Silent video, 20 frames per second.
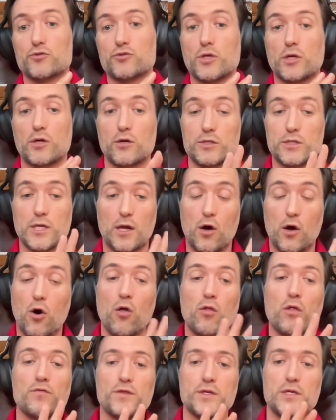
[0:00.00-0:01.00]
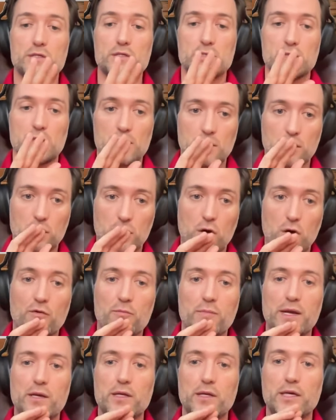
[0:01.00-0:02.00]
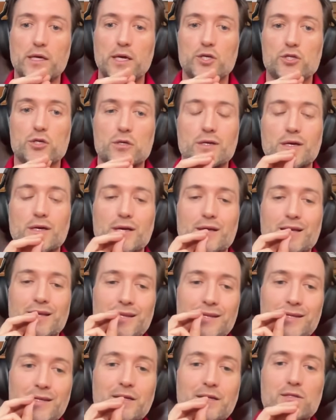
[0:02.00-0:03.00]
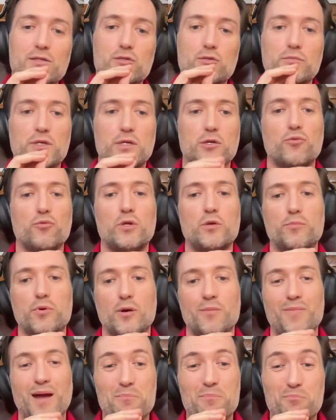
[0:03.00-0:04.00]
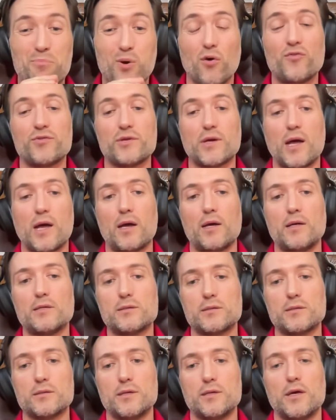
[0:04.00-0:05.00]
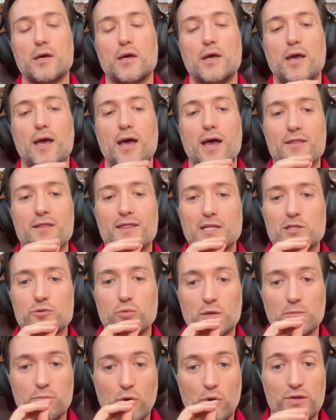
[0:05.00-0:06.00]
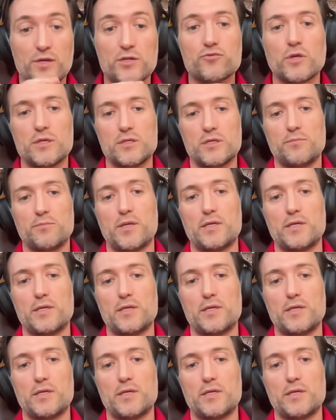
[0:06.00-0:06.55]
So, so all of these covered by education needs to be agreed upon by both sides, and that's what both Israelis and